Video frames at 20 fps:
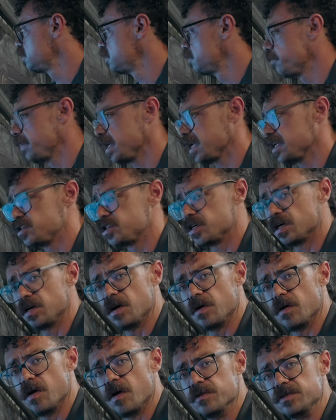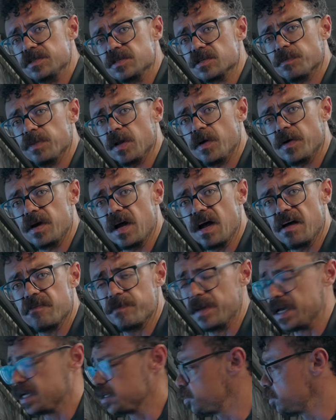making sure no hoses are blowing
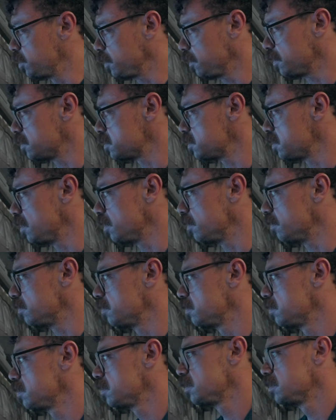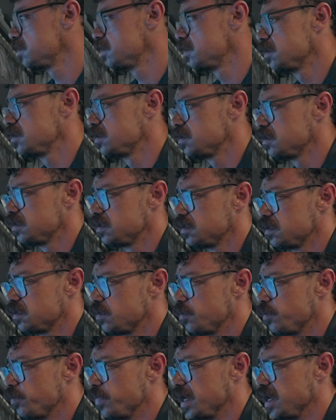off, making sure there's no...
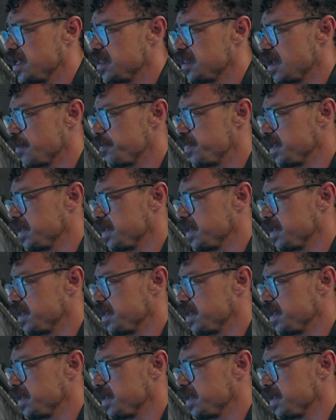But that